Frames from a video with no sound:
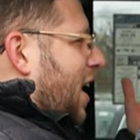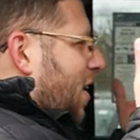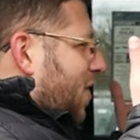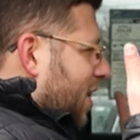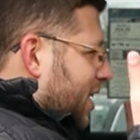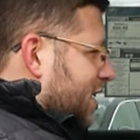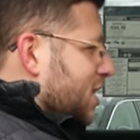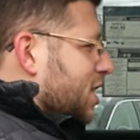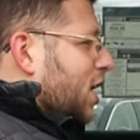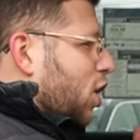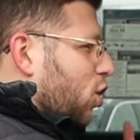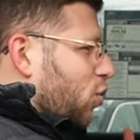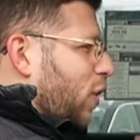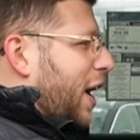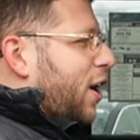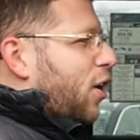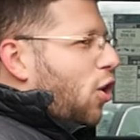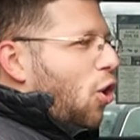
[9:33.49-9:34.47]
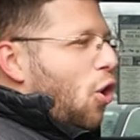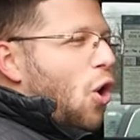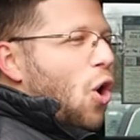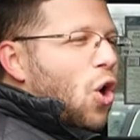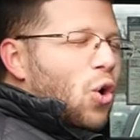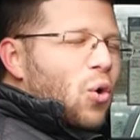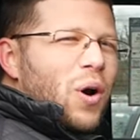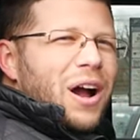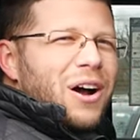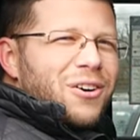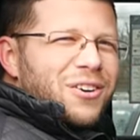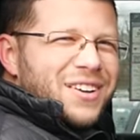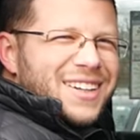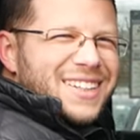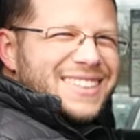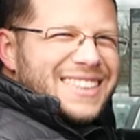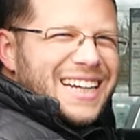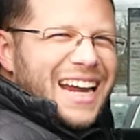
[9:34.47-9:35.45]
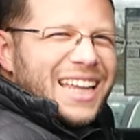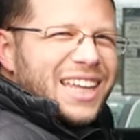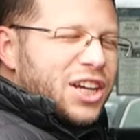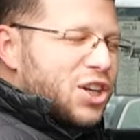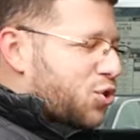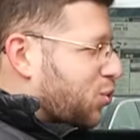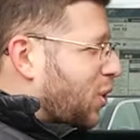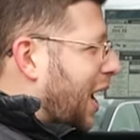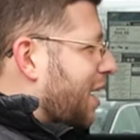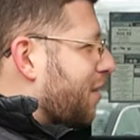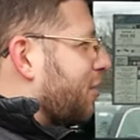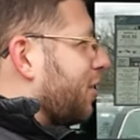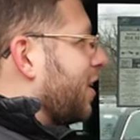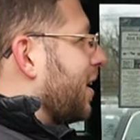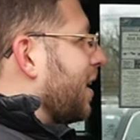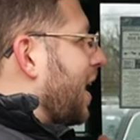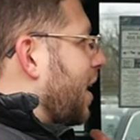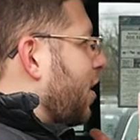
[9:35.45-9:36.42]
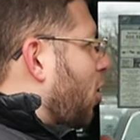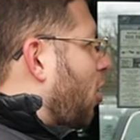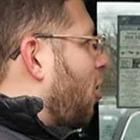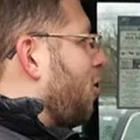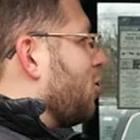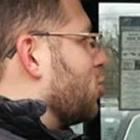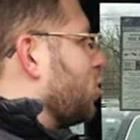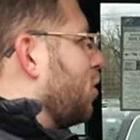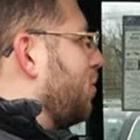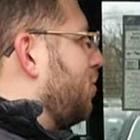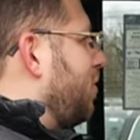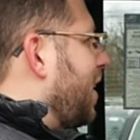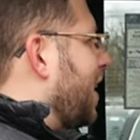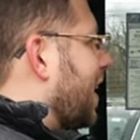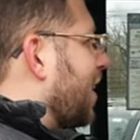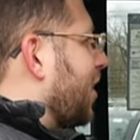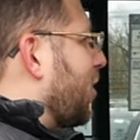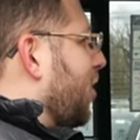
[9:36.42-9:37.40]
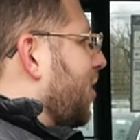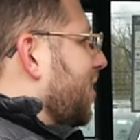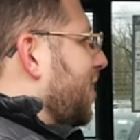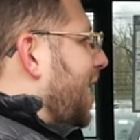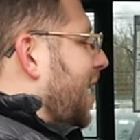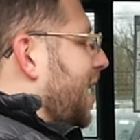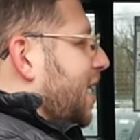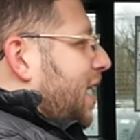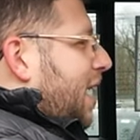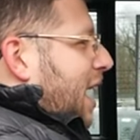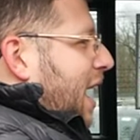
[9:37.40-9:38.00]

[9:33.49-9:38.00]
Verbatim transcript: This is a great all around daily driver and also a vehicle that